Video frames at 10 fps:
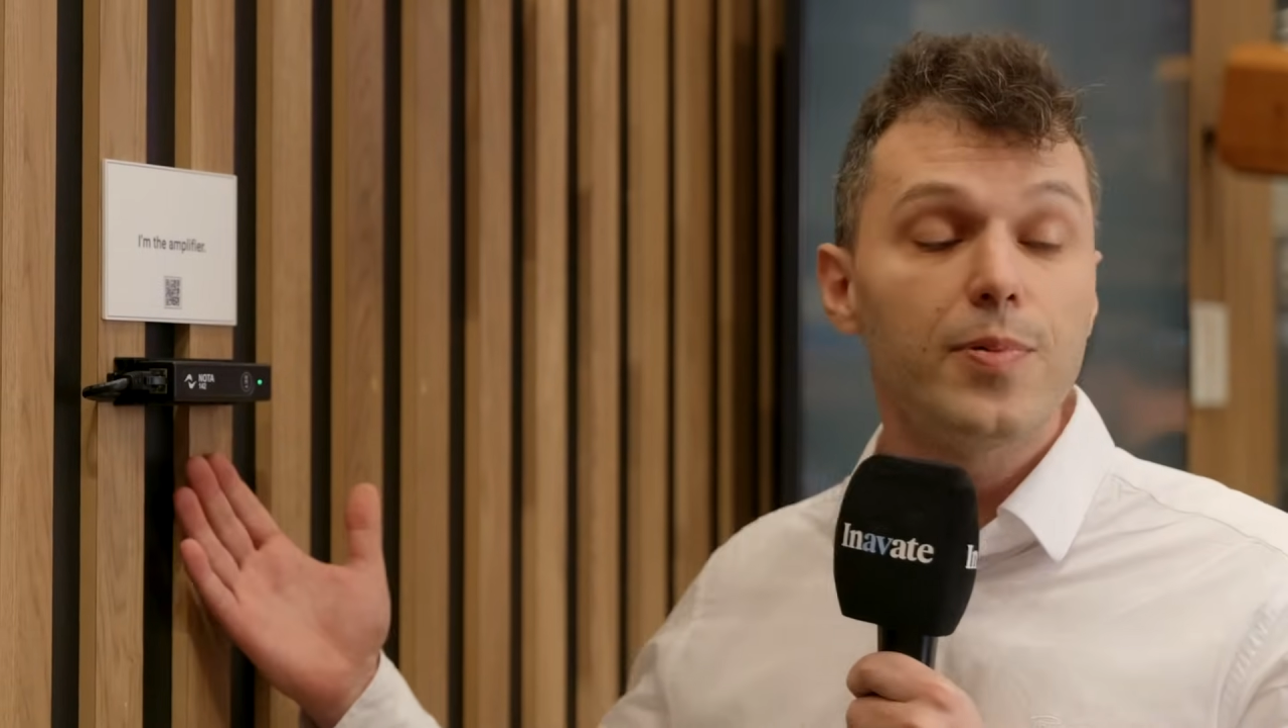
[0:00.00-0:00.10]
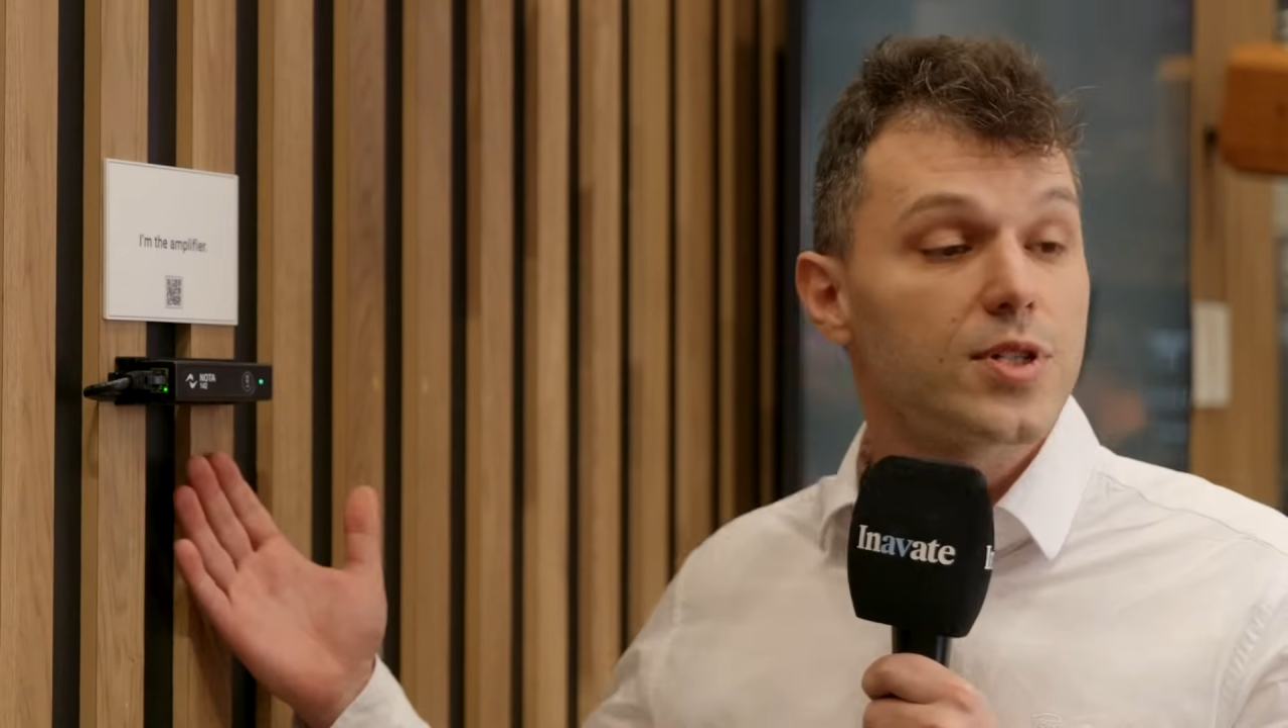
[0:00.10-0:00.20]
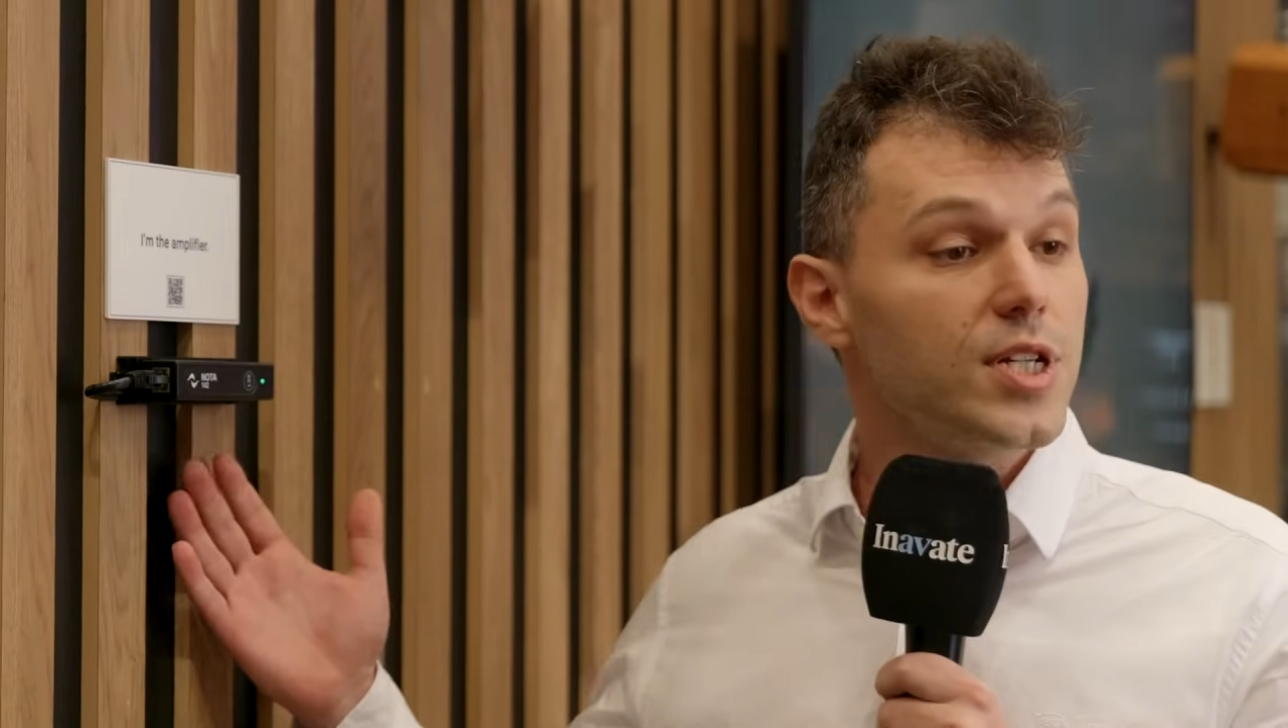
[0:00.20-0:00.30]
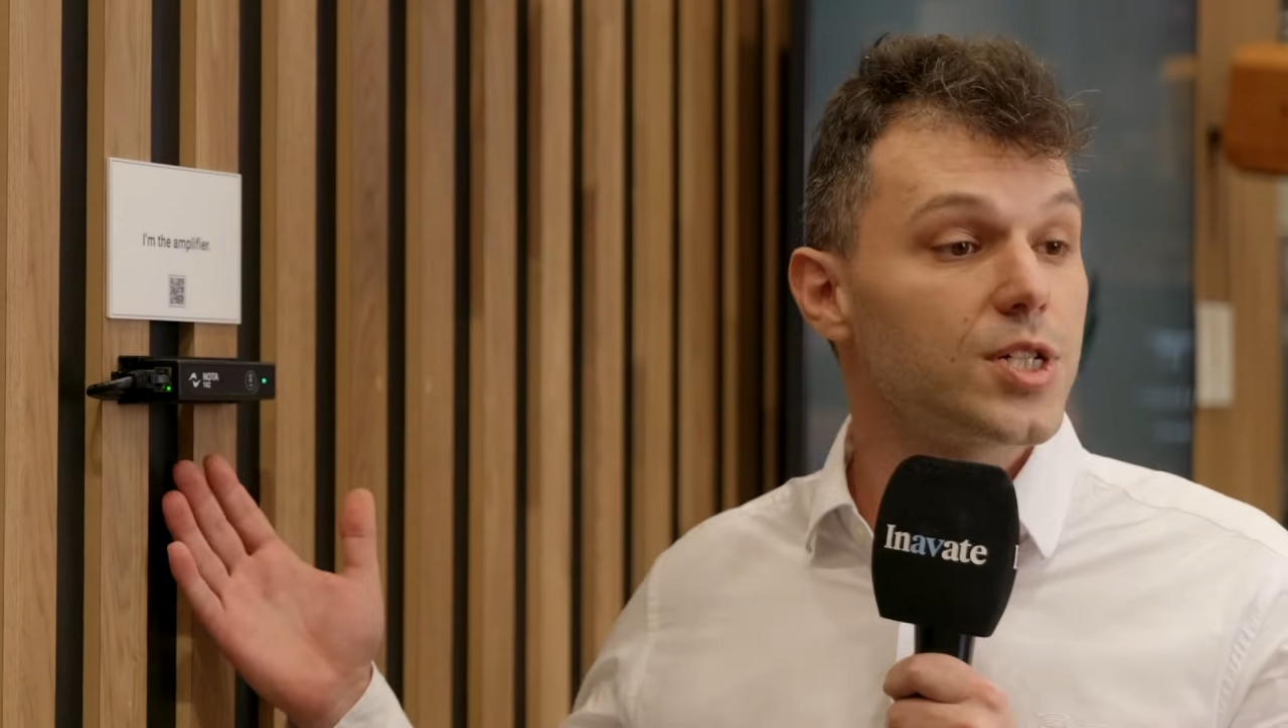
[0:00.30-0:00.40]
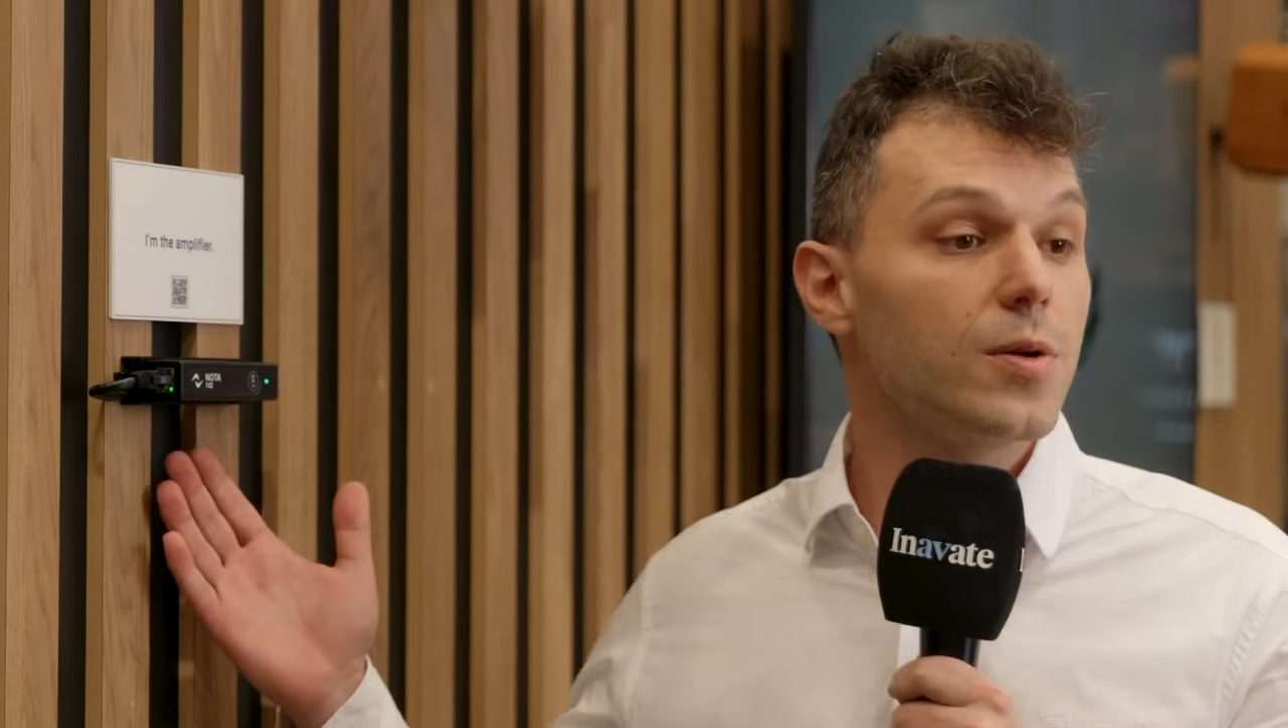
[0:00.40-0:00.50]

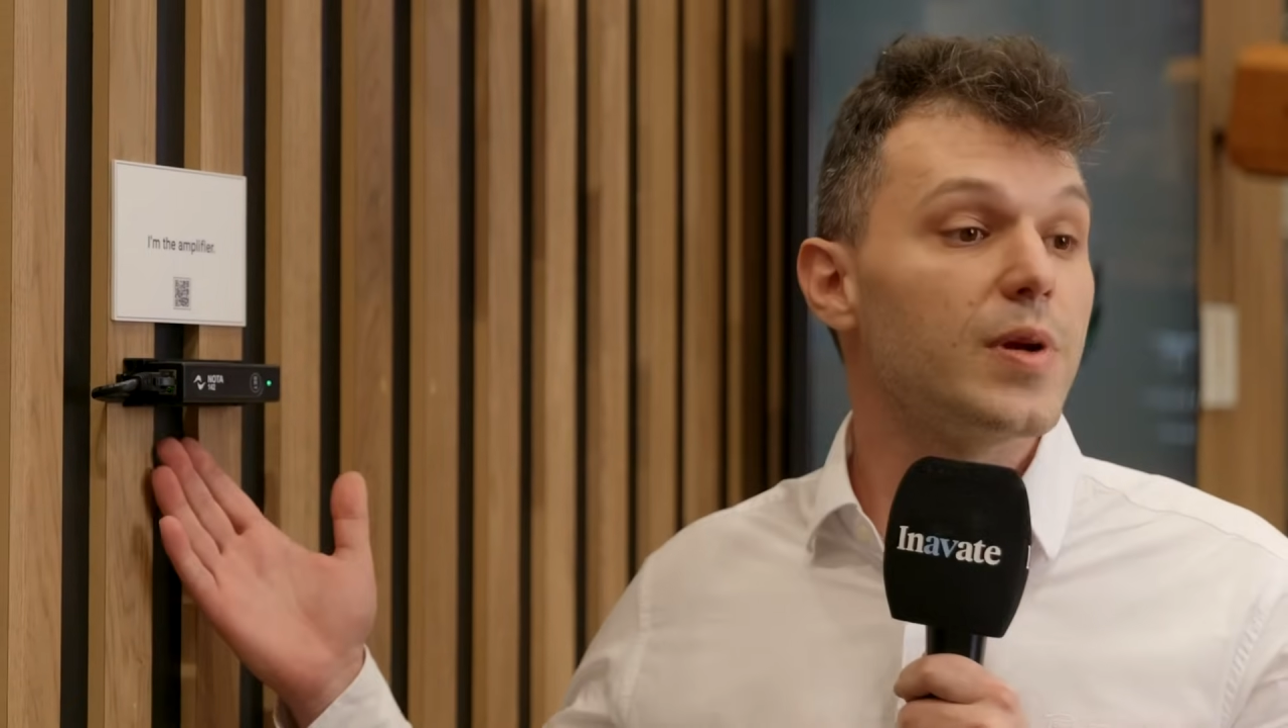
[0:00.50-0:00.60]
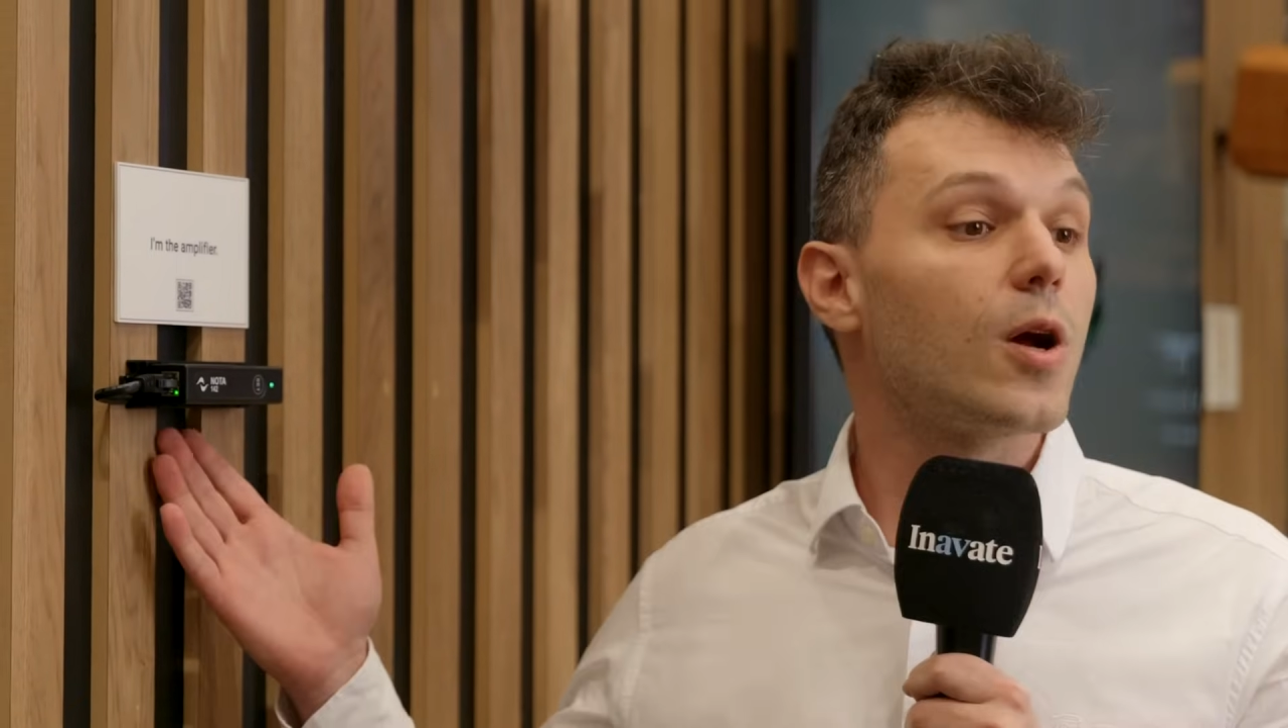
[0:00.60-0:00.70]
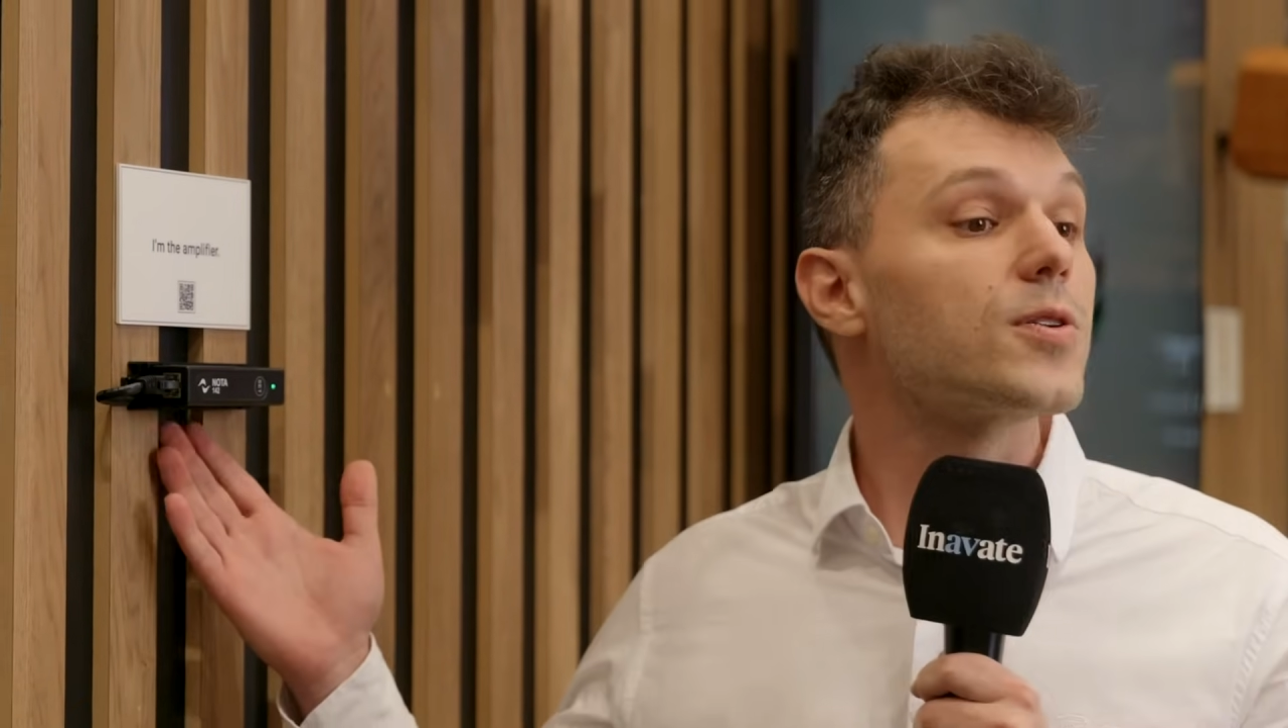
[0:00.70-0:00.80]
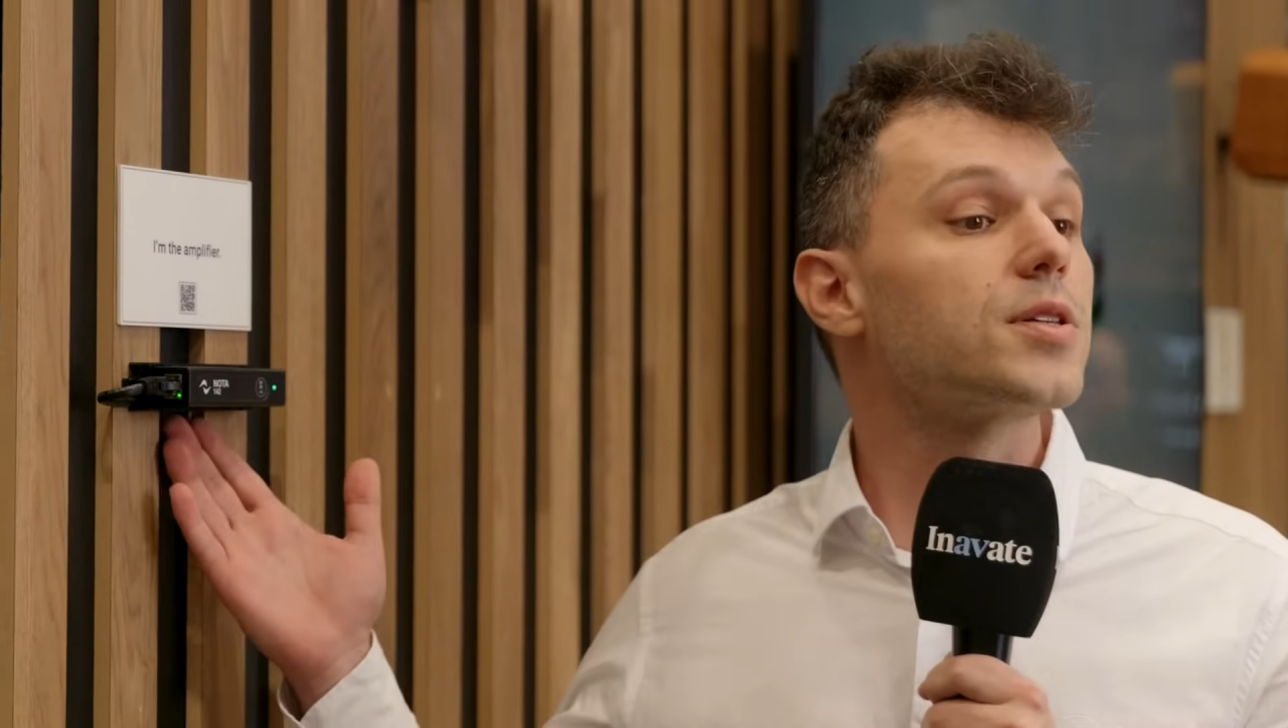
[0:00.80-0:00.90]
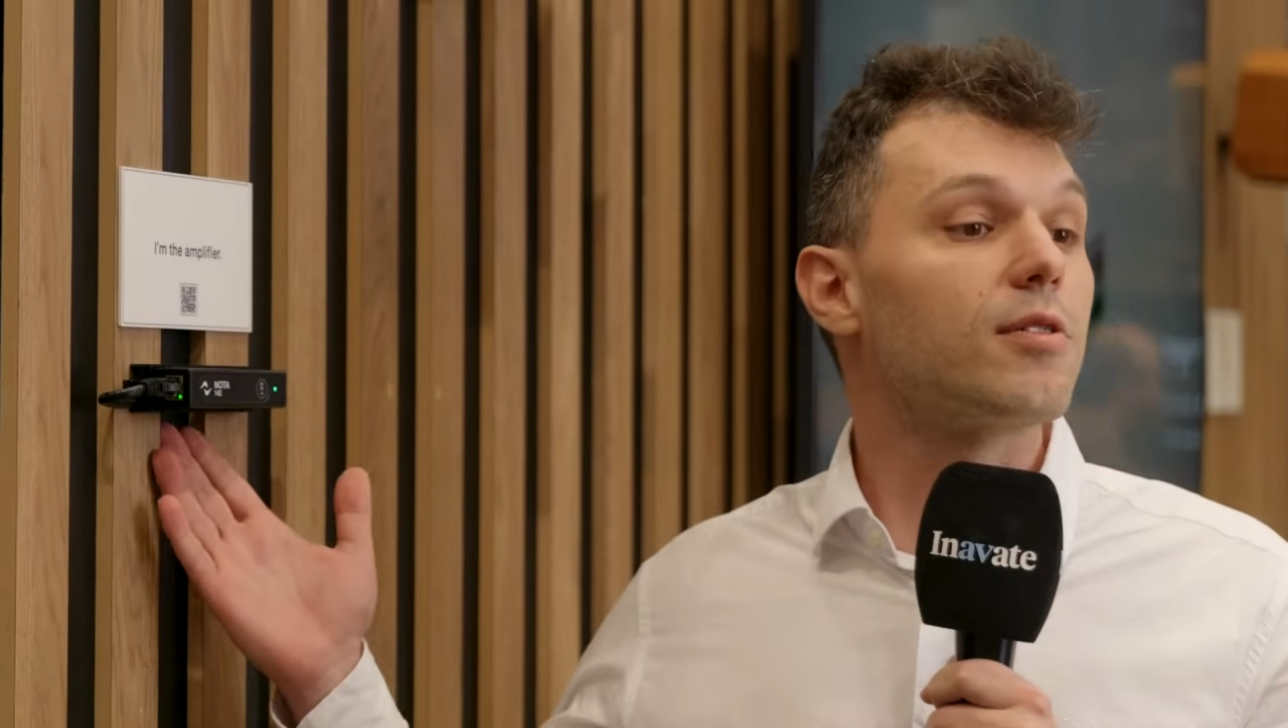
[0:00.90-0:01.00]
position because